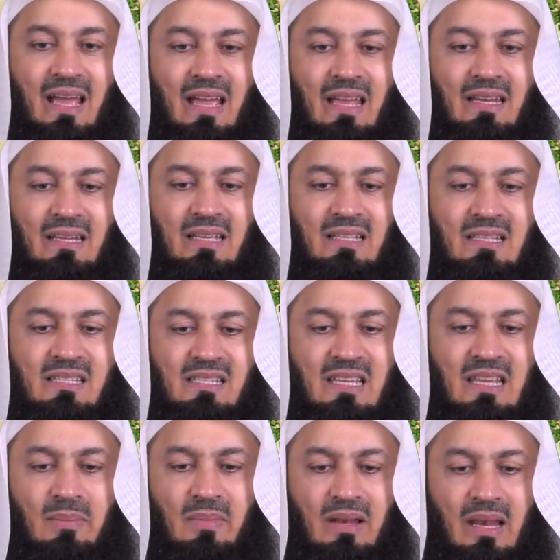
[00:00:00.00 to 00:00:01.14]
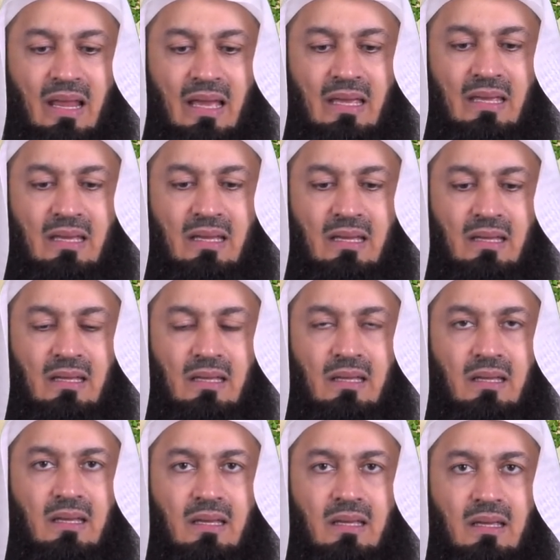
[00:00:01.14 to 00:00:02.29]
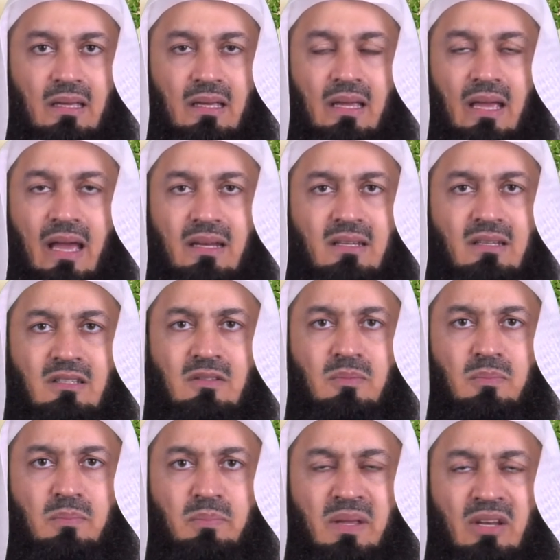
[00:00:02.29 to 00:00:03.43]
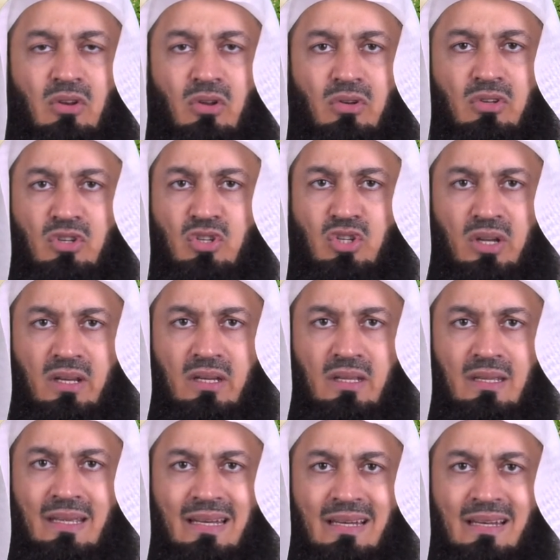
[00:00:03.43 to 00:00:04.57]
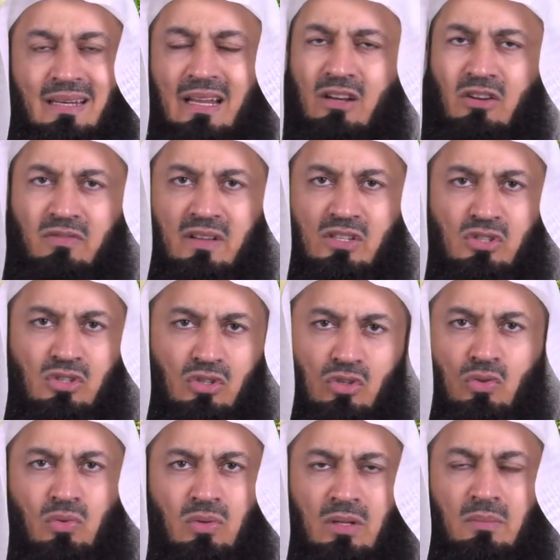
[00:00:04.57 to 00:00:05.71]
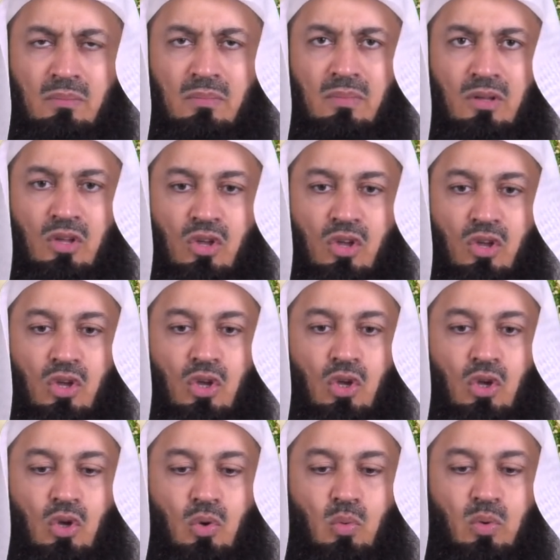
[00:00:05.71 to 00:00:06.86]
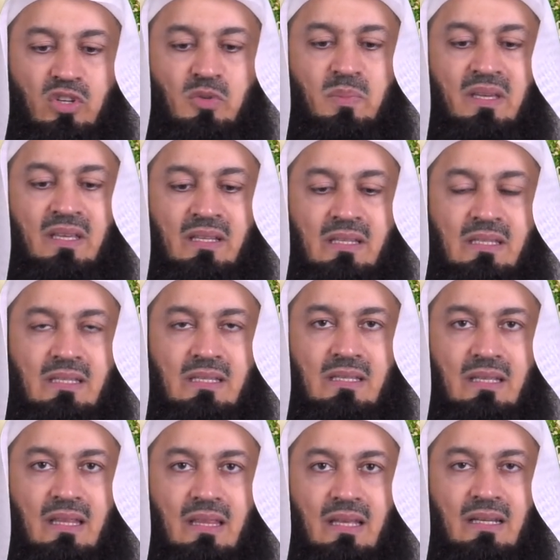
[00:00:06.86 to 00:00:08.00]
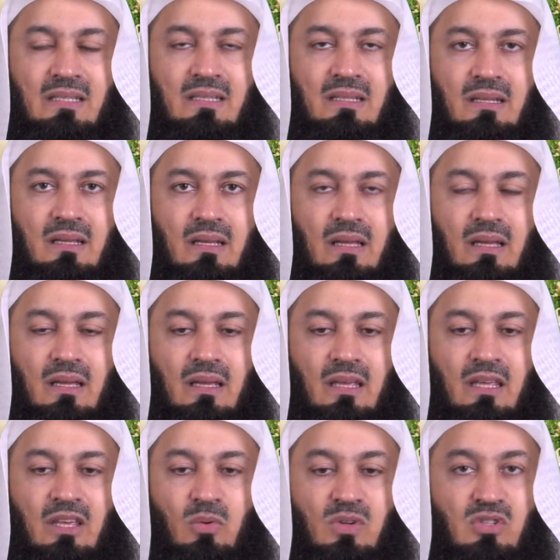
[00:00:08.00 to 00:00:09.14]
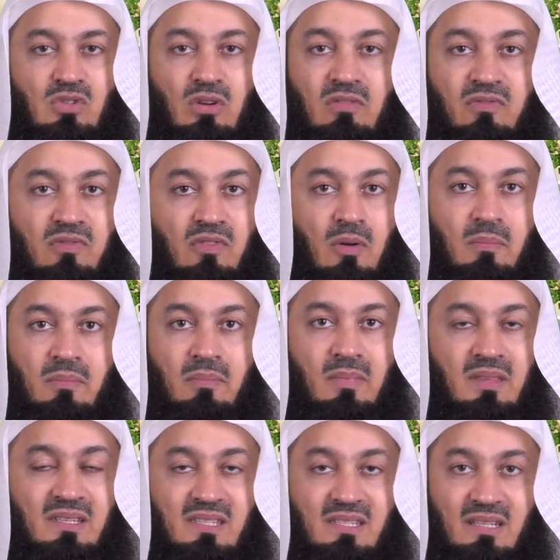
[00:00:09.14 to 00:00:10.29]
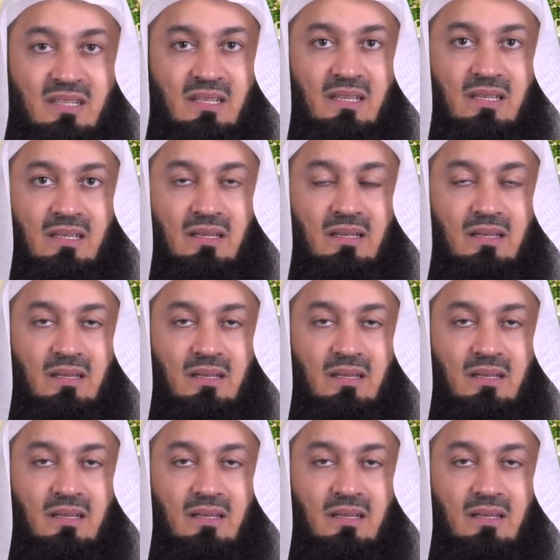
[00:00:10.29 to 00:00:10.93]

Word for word: And it seemed like he hadn't been on journey, yet none of us knew him. Which means that he was not from the city,